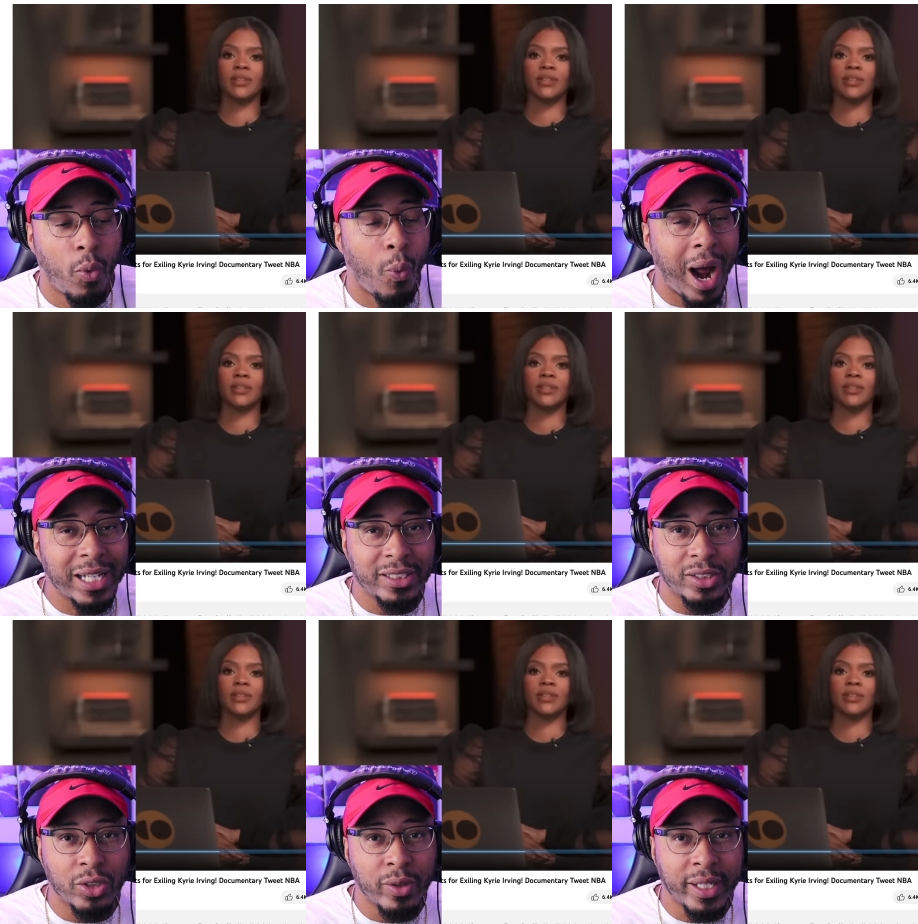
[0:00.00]
Speaker 1: why
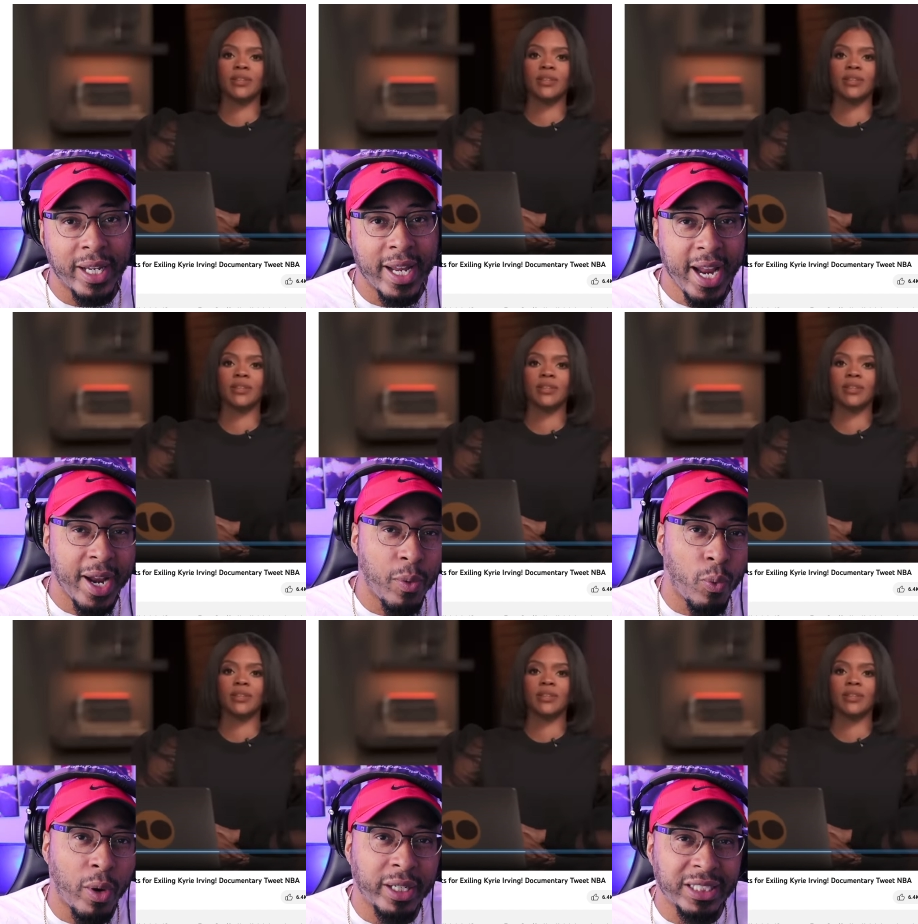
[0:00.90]
she's doing it
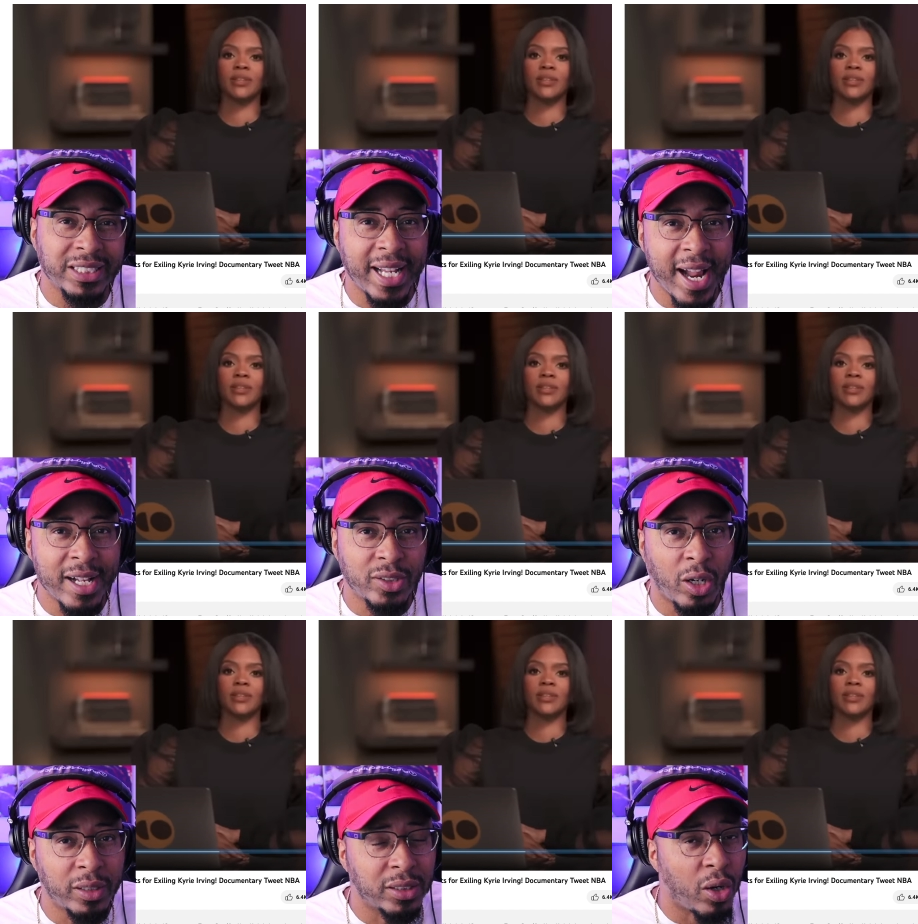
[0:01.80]
and where she stands
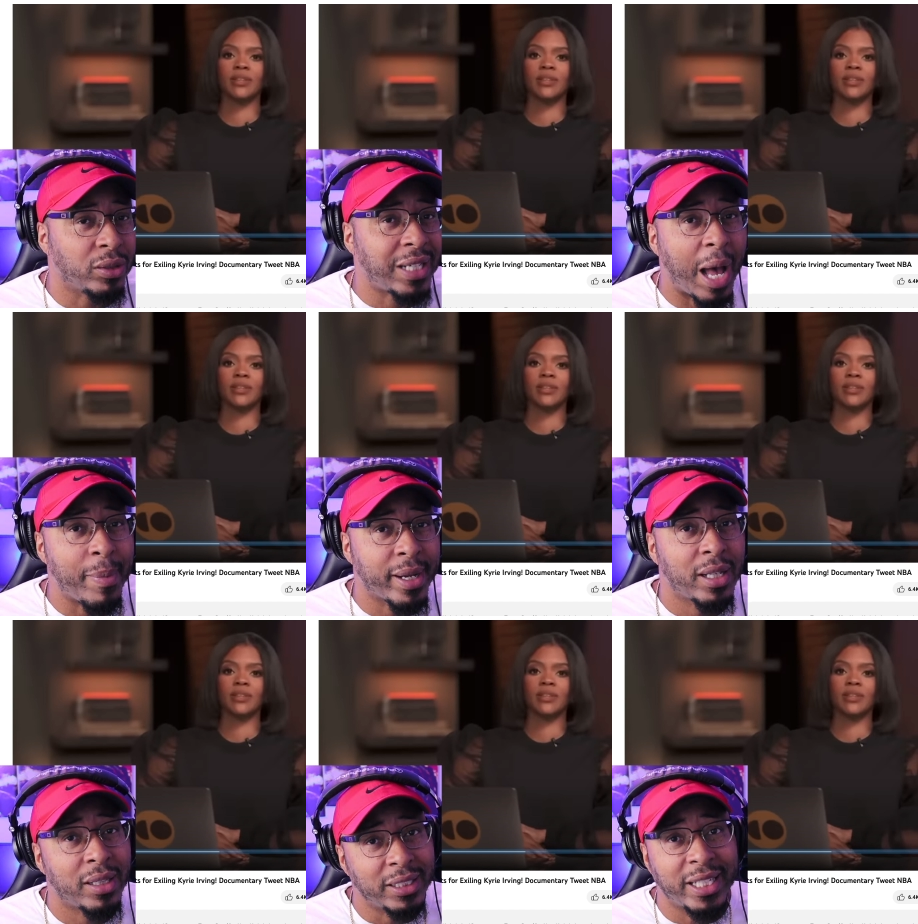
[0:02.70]
on this whole
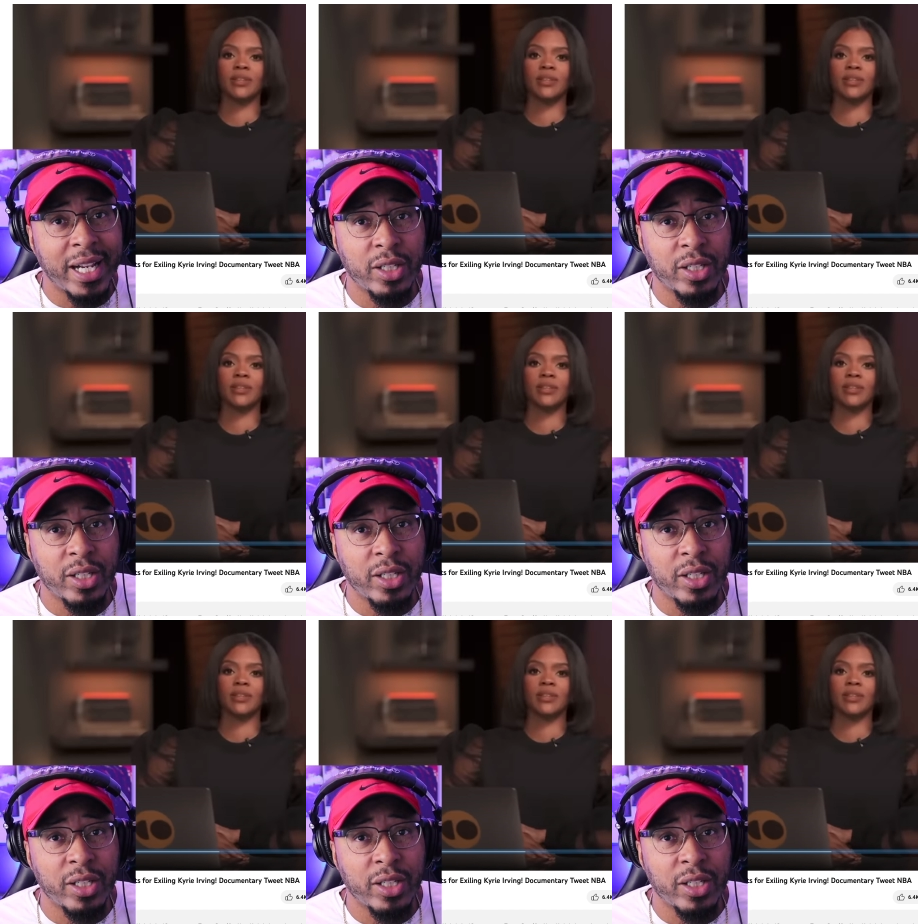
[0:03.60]
topic. Let's get